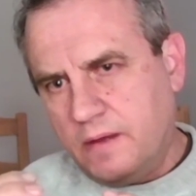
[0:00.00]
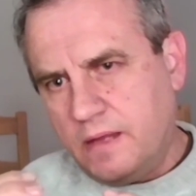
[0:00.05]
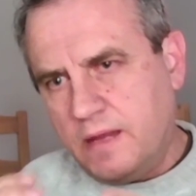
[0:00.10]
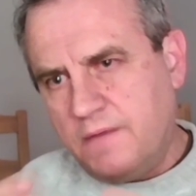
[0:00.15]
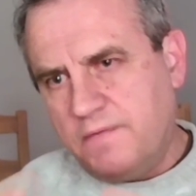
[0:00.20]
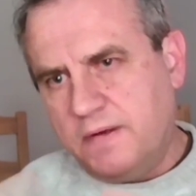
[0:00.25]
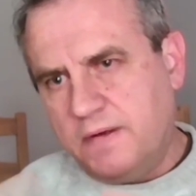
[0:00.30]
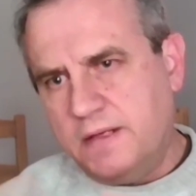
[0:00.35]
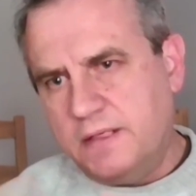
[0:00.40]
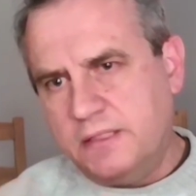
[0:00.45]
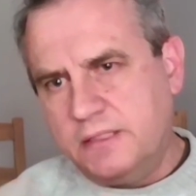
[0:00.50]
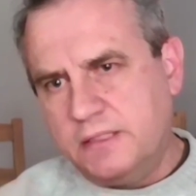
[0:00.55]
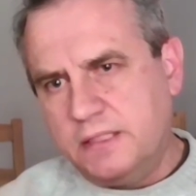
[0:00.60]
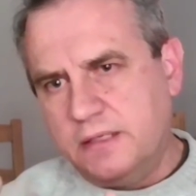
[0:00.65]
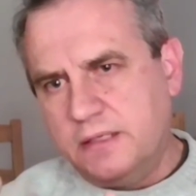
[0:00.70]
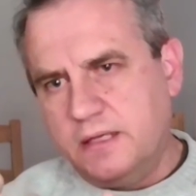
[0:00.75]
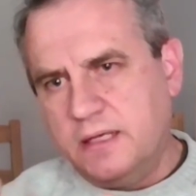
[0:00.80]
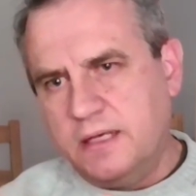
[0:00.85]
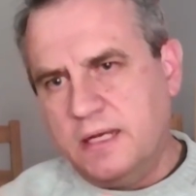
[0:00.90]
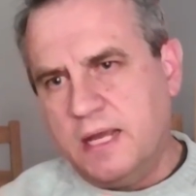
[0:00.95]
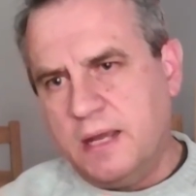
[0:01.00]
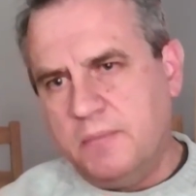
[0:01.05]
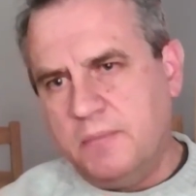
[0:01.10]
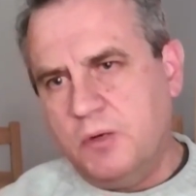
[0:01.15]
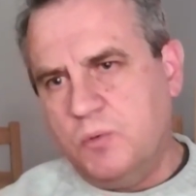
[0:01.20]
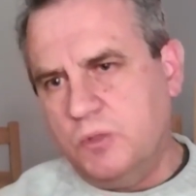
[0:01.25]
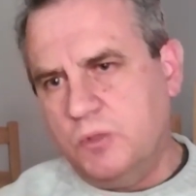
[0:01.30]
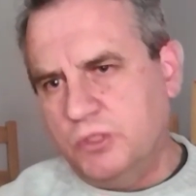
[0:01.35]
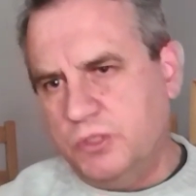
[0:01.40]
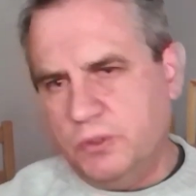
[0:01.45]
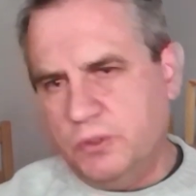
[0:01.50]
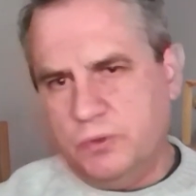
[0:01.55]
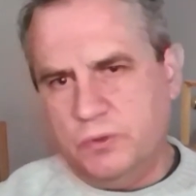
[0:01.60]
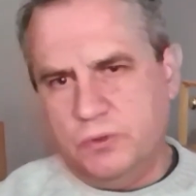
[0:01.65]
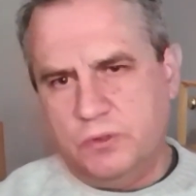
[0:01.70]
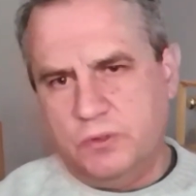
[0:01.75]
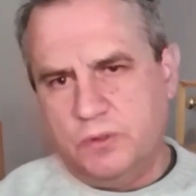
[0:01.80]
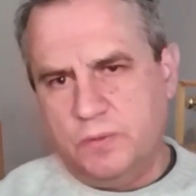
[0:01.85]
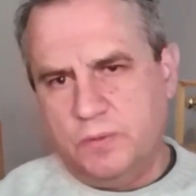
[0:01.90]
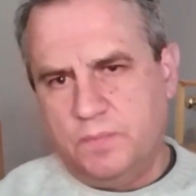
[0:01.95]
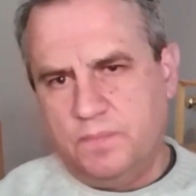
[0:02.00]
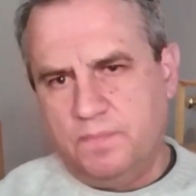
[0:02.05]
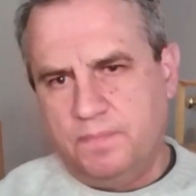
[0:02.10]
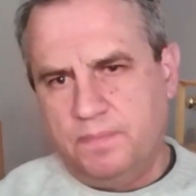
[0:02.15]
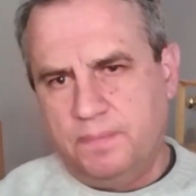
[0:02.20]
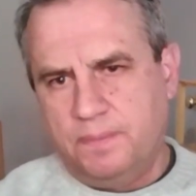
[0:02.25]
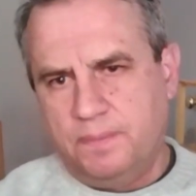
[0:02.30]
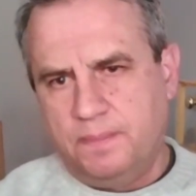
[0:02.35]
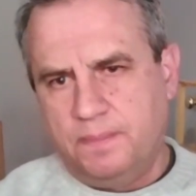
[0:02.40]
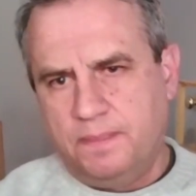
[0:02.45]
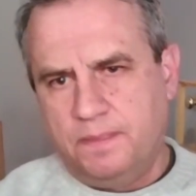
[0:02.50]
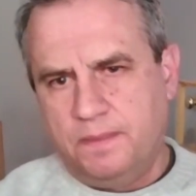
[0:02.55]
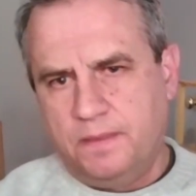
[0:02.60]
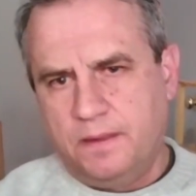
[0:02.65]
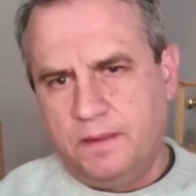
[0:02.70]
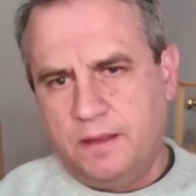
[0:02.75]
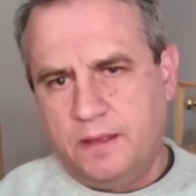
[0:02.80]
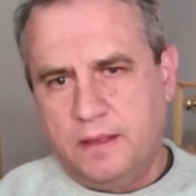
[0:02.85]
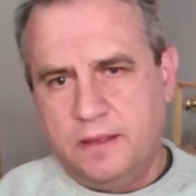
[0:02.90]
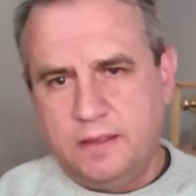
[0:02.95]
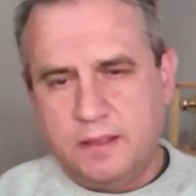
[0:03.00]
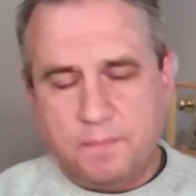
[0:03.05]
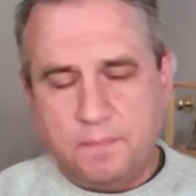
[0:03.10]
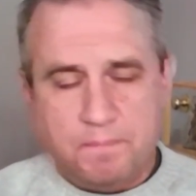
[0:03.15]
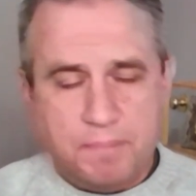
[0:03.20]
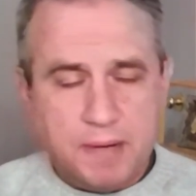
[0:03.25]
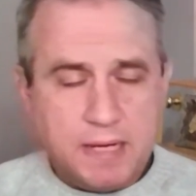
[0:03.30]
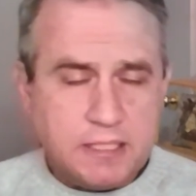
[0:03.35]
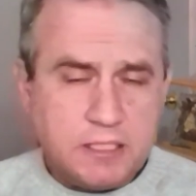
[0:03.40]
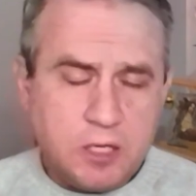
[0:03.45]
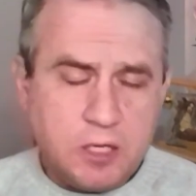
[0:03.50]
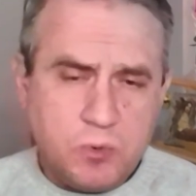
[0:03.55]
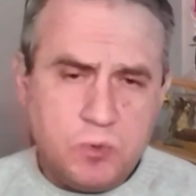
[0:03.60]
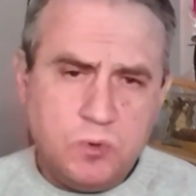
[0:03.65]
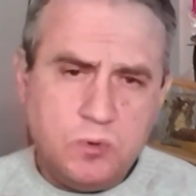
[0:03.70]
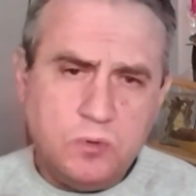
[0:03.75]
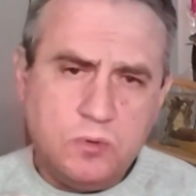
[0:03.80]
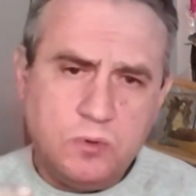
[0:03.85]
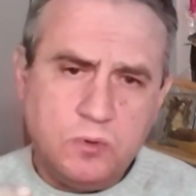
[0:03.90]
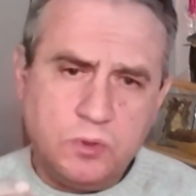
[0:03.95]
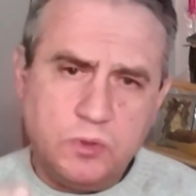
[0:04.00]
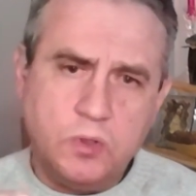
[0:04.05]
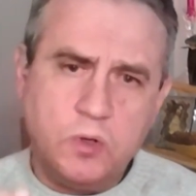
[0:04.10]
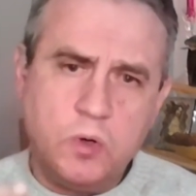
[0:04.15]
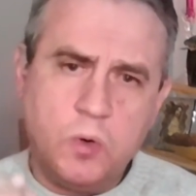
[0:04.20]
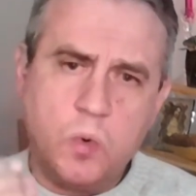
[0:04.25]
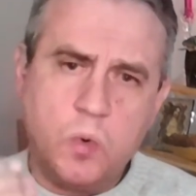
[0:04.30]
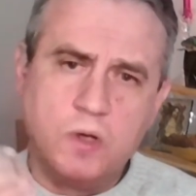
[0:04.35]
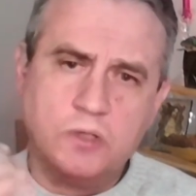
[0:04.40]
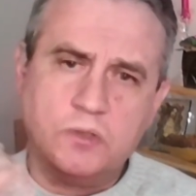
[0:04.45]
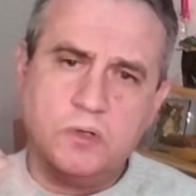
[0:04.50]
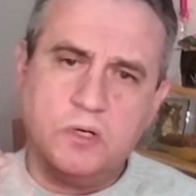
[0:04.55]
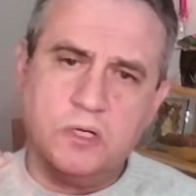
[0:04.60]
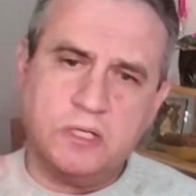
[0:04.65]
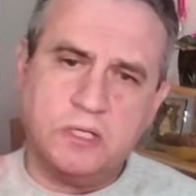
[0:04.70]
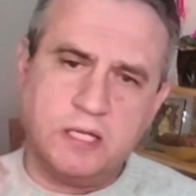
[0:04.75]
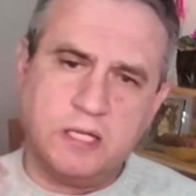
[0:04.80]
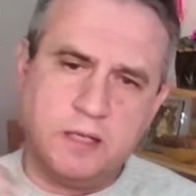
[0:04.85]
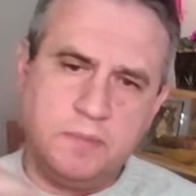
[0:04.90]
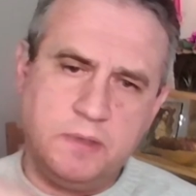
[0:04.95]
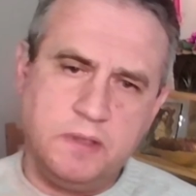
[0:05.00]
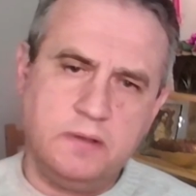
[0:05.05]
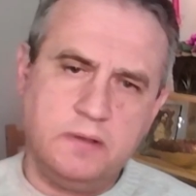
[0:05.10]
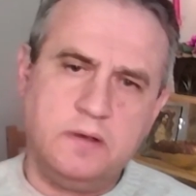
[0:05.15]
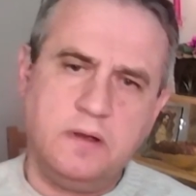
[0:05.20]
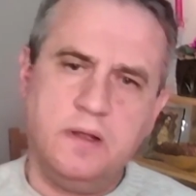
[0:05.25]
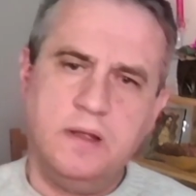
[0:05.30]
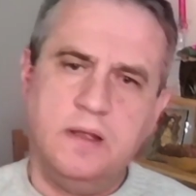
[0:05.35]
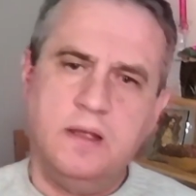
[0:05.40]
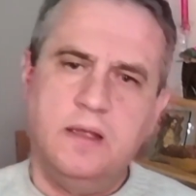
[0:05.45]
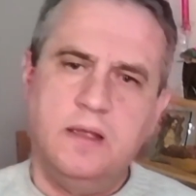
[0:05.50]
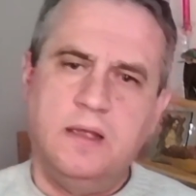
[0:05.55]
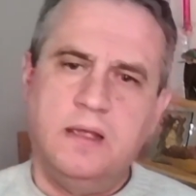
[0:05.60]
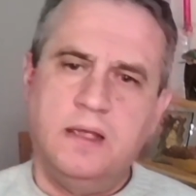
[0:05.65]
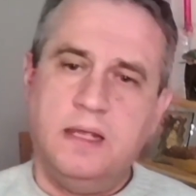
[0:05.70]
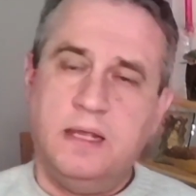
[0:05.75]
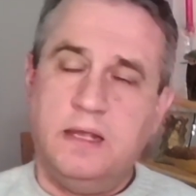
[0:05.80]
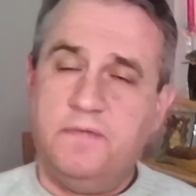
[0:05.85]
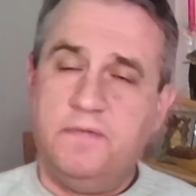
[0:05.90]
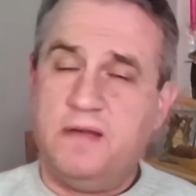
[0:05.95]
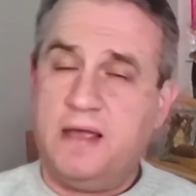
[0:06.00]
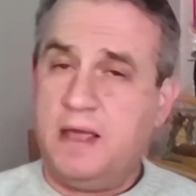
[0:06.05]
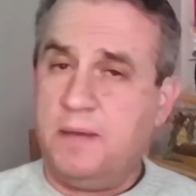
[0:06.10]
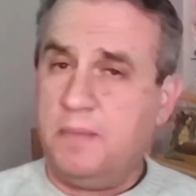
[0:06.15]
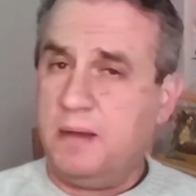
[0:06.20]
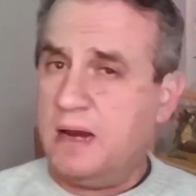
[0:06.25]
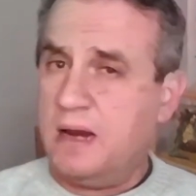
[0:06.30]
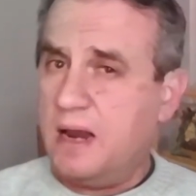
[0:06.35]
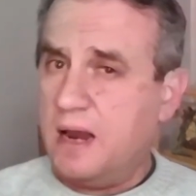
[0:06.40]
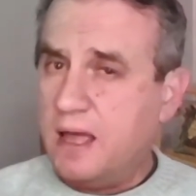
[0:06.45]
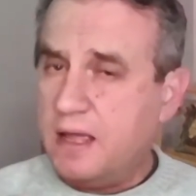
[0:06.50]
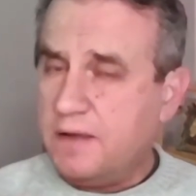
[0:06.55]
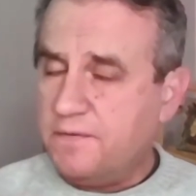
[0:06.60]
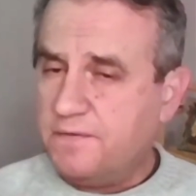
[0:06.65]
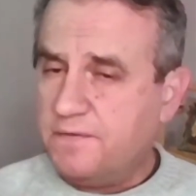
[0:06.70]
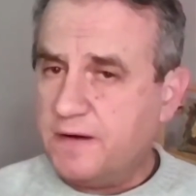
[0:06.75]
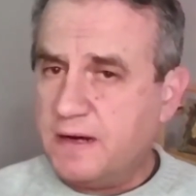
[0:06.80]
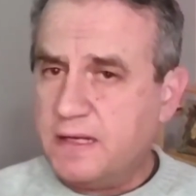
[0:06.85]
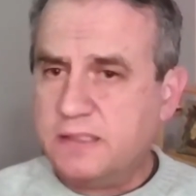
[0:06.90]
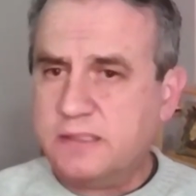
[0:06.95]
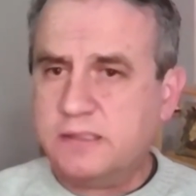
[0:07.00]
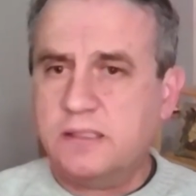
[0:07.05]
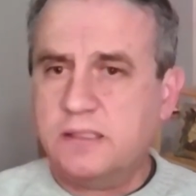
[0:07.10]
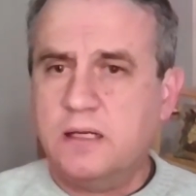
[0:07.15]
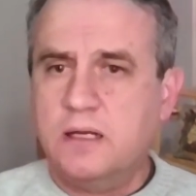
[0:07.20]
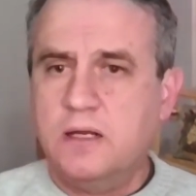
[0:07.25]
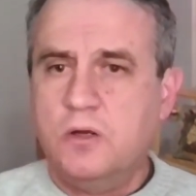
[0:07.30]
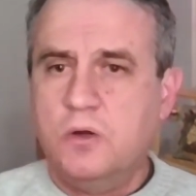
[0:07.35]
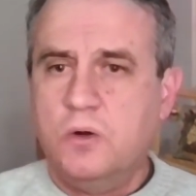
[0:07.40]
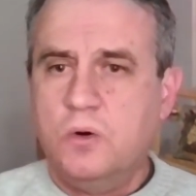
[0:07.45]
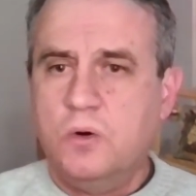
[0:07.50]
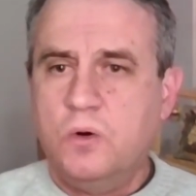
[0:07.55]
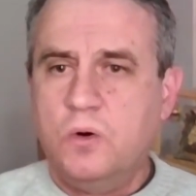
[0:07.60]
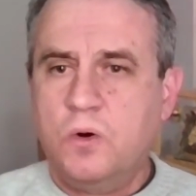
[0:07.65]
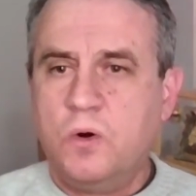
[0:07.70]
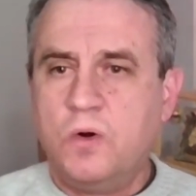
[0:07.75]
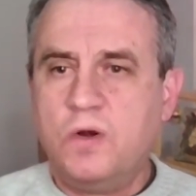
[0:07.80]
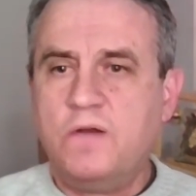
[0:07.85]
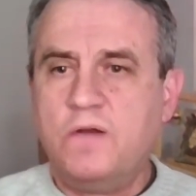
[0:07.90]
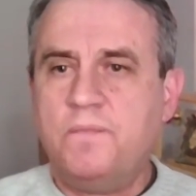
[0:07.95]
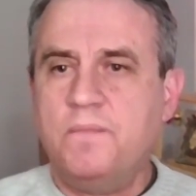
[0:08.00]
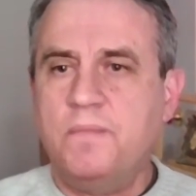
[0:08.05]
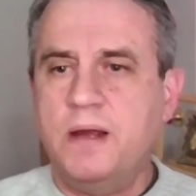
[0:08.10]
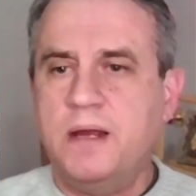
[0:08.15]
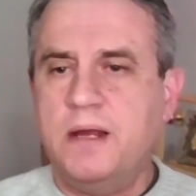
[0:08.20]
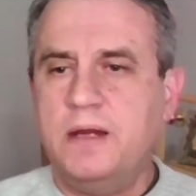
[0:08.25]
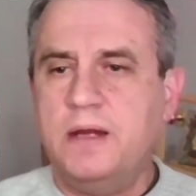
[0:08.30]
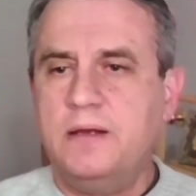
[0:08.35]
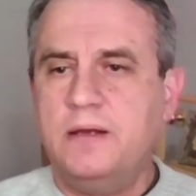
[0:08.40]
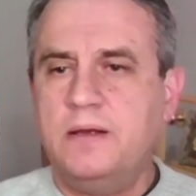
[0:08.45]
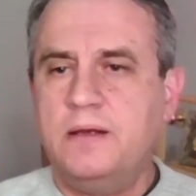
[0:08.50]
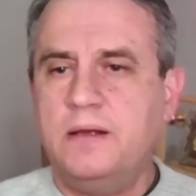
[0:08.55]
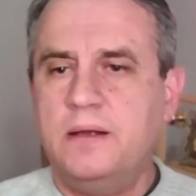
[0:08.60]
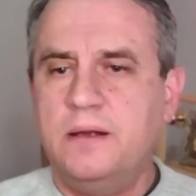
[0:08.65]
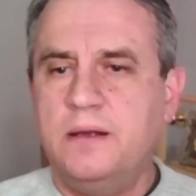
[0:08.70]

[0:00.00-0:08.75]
evidence that the hammer was used. The best he could do was to determine if a hammer like Fred's could have made